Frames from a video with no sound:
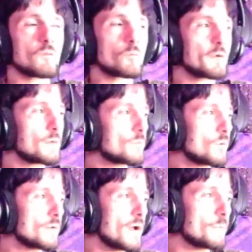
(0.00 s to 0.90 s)
or whatever. I
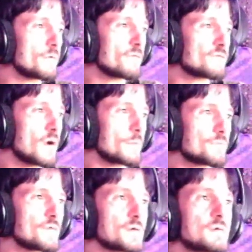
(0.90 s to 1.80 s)
want to have enough time
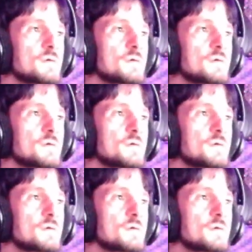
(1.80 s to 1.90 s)
to